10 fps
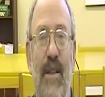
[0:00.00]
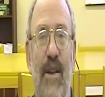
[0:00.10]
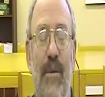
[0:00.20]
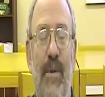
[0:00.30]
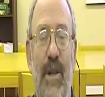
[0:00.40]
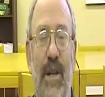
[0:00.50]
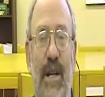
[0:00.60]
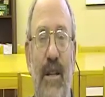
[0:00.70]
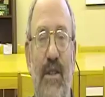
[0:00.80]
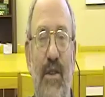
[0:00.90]
their
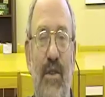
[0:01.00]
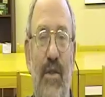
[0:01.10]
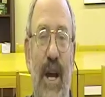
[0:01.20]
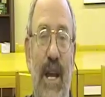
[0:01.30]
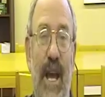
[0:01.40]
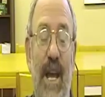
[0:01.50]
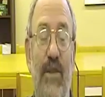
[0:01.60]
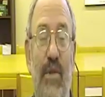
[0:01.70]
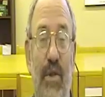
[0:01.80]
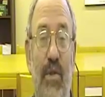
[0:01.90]
ability to
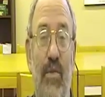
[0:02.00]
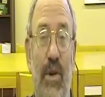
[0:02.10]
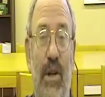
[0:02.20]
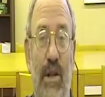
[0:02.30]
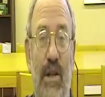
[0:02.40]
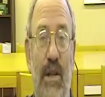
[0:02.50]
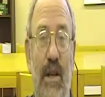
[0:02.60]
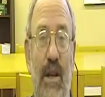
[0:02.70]
engage with the world